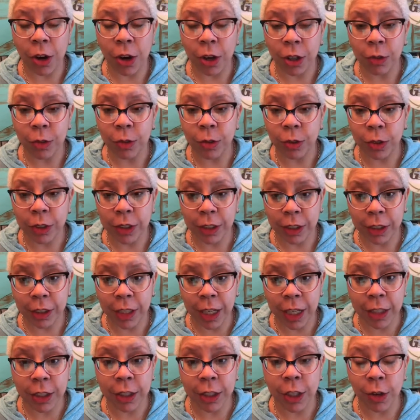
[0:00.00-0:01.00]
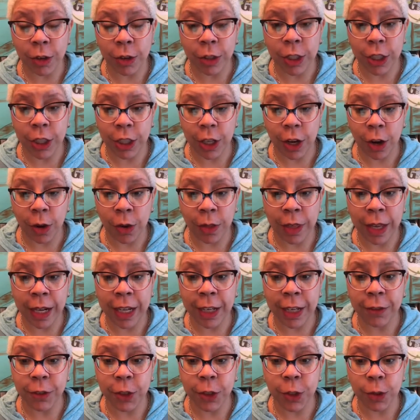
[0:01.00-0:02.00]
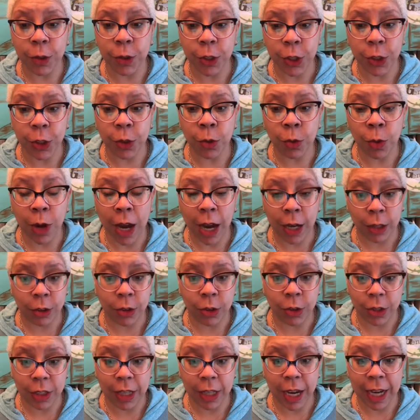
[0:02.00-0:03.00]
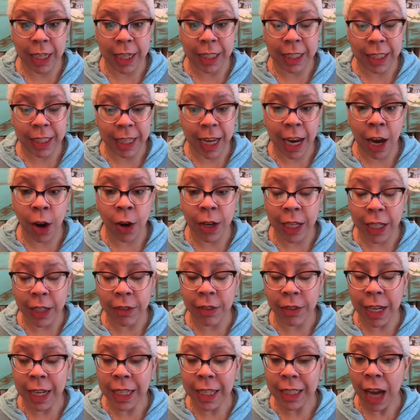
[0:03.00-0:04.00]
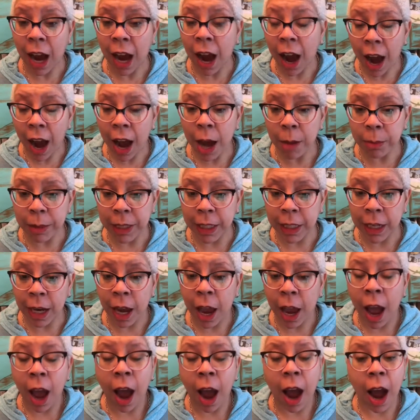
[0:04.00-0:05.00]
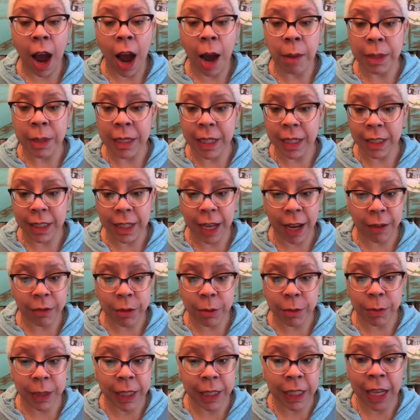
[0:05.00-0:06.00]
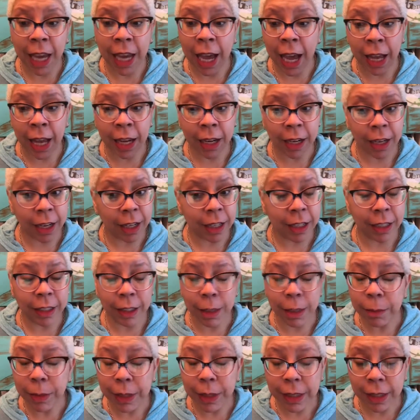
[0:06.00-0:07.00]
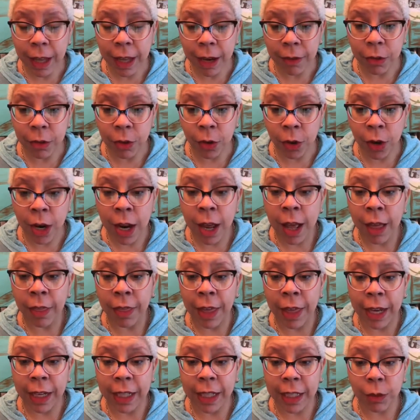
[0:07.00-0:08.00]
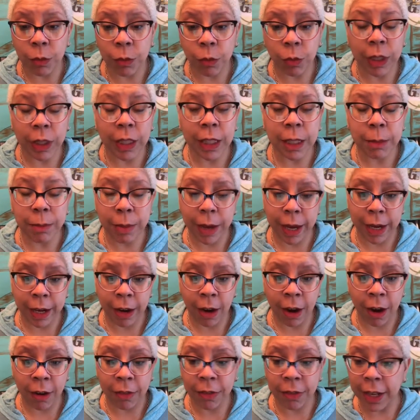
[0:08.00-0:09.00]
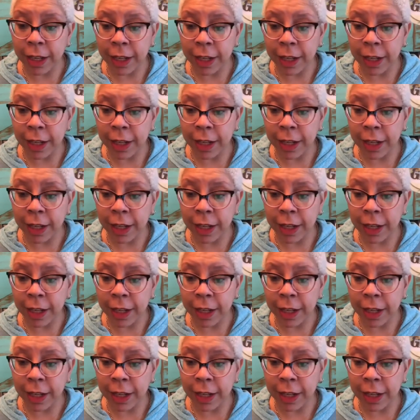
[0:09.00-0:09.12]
Article does go to show that if you do exercise now, even as a hobby, it doesn't have to be at an Olympic level, that it can really pay off.